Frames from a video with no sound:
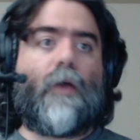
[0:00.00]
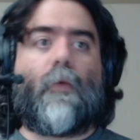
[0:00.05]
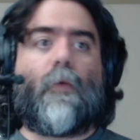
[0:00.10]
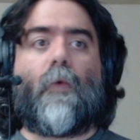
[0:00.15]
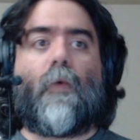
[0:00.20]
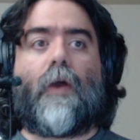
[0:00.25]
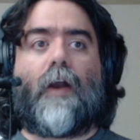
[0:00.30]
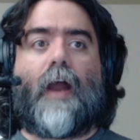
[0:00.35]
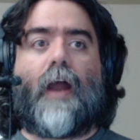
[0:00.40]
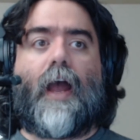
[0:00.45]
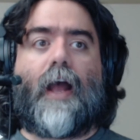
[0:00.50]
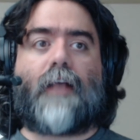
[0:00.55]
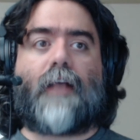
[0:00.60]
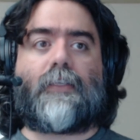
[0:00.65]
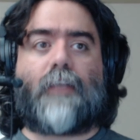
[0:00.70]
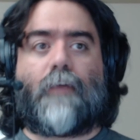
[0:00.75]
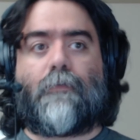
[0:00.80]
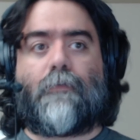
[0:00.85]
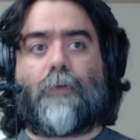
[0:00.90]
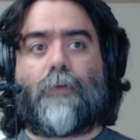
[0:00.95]
Whereas
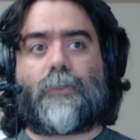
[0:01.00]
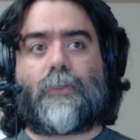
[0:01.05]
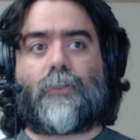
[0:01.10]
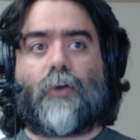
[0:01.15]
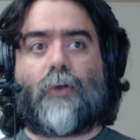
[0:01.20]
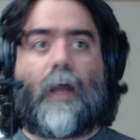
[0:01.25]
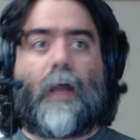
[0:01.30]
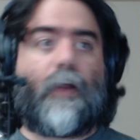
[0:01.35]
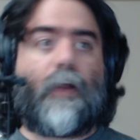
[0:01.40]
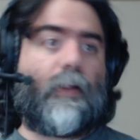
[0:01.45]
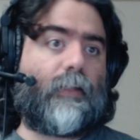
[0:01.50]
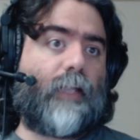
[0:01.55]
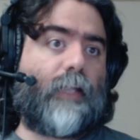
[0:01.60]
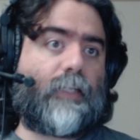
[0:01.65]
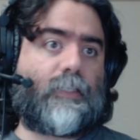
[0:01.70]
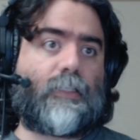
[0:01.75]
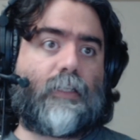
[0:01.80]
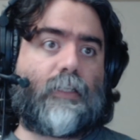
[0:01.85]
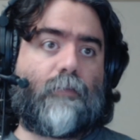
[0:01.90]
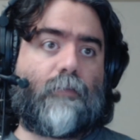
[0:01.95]
if you start out at
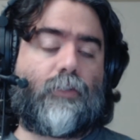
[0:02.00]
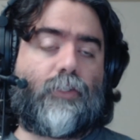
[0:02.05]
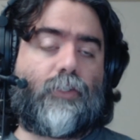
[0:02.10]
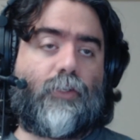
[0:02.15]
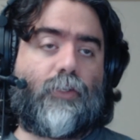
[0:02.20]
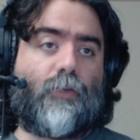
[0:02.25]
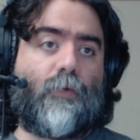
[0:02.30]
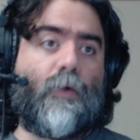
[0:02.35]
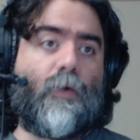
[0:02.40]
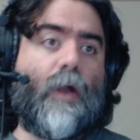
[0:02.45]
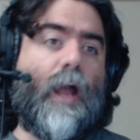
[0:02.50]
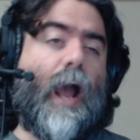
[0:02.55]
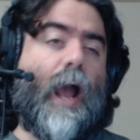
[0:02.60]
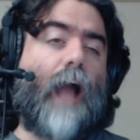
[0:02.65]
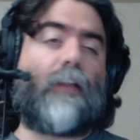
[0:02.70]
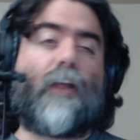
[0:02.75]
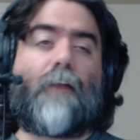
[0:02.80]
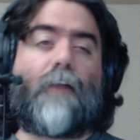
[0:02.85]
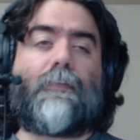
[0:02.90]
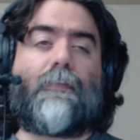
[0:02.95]
license level 2, a
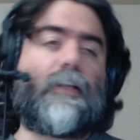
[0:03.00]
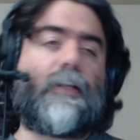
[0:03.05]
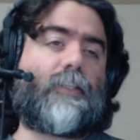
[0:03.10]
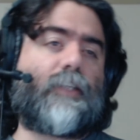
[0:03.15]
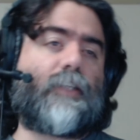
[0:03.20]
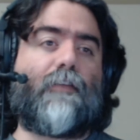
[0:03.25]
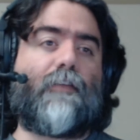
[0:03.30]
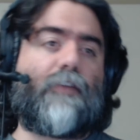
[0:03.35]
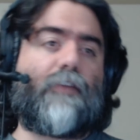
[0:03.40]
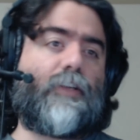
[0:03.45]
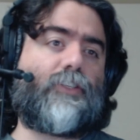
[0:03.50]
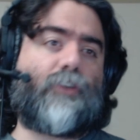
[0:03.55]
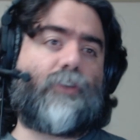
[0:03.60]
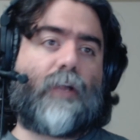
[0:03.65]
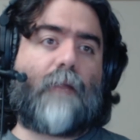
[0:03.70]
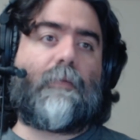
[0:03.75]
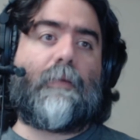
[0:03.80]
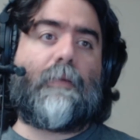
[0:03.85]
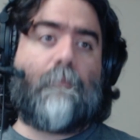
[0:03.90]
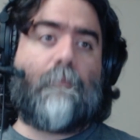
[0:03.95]
lot of the discoveries you're
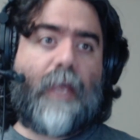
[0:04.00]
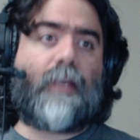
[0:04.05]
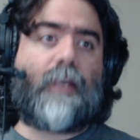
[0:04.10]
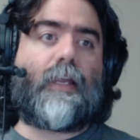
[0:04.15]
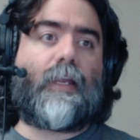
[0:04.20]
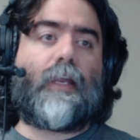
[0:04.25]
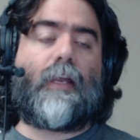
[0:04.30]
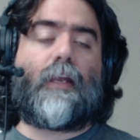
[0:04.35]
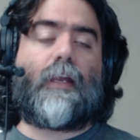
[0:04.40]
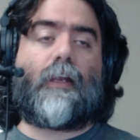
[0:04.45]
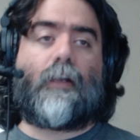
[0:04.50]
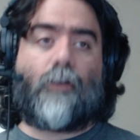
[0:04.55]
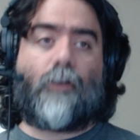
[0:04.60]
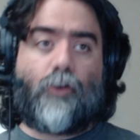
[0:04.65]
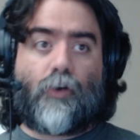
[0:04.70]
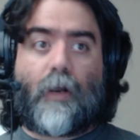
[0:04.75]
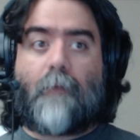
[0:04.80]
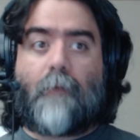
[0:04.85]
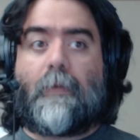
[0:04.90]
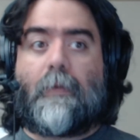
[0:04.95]
going to be making, you're
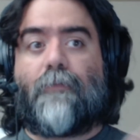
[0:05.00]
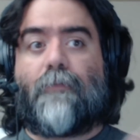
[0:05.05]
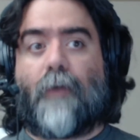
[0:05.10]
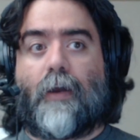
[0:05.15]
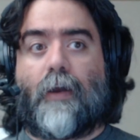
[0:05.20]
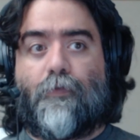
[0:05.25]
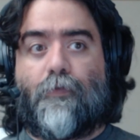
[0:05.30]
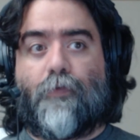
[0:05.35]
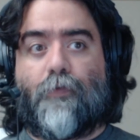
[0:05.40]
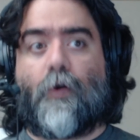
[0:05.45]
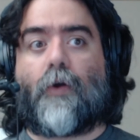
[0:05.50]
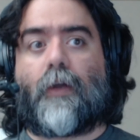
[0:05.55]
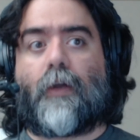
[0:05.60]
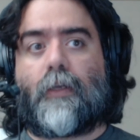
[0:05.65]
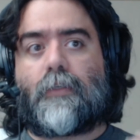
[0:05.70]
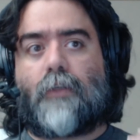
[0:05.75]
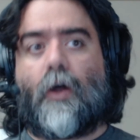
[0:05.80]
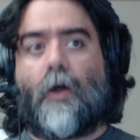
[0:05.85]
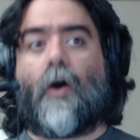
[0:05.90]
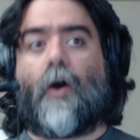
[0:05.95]
going to be very
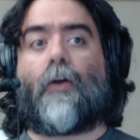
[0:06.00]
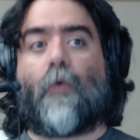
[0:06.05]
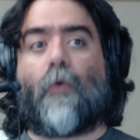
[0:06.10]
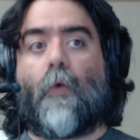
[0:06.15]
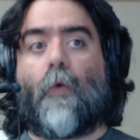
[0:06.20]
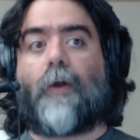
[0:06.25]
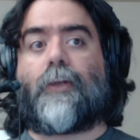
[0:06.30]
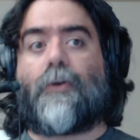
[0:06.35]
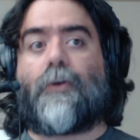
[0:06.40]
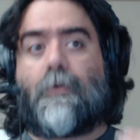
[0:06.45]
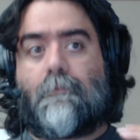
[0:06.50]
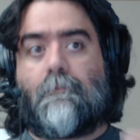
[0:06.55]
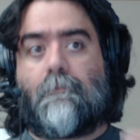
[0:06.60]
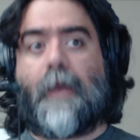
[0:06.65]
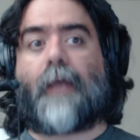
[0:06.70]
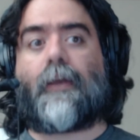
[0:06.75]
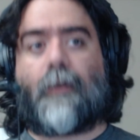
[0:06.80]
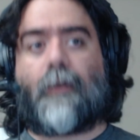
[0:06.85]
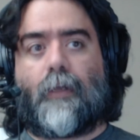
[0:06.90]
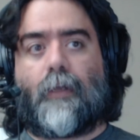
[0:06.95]
focused on what your
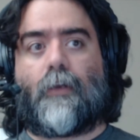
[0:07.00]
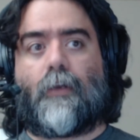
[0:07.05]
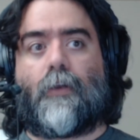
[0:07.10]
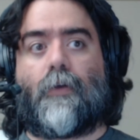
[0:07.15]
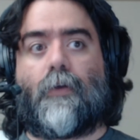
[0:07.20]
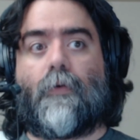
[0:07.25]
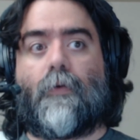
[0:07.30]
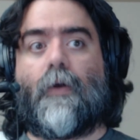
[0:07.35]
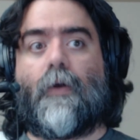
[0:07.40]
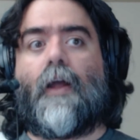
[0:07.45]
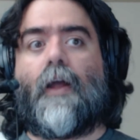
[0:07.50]
mech can do.